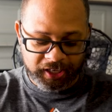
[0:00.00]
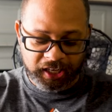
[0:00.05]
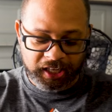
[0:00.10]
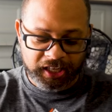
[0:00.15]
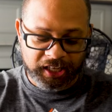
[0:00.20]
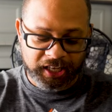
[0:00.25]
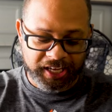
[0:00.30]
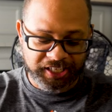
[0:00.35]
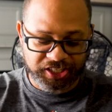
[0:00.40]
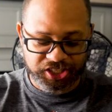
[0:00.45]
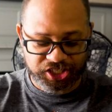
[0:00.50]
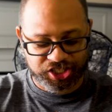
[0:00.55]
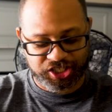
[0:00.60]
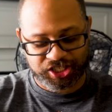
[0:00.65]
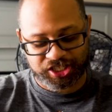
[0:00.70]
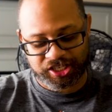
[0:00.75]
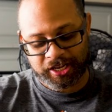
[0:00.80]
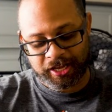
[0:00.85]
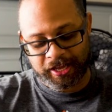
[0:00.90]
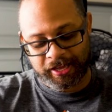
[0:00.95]

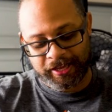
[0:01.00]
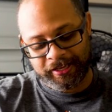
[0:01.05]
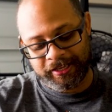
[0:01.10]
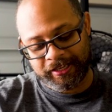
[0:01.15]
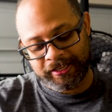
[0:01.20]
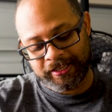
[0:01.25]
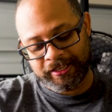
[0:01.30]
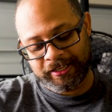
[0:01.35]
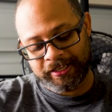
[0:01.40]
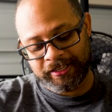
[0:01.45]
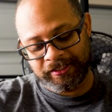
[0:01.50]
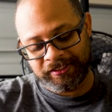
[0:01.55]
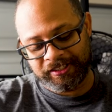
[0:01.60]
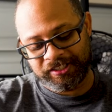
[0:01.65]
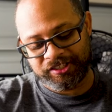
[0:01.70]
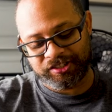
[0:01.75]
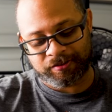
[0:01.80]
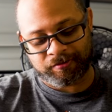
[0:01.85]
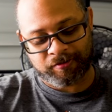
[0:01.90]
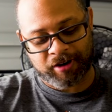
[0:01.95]
Clutch in the
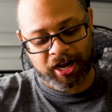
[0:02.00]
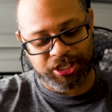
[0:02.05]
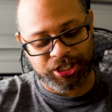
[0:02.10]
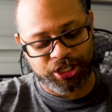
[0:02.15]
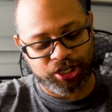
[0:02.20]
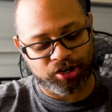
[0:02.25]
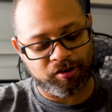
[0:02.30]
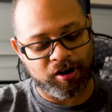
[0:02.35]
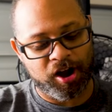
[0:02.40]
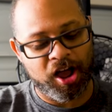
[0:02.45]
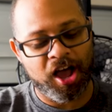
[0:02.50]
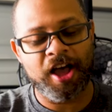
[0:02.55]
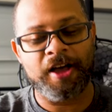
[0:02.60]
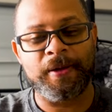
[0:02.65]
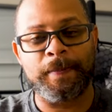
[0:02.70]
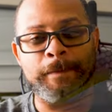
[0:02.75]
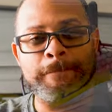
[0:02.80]
Sriracha Craw.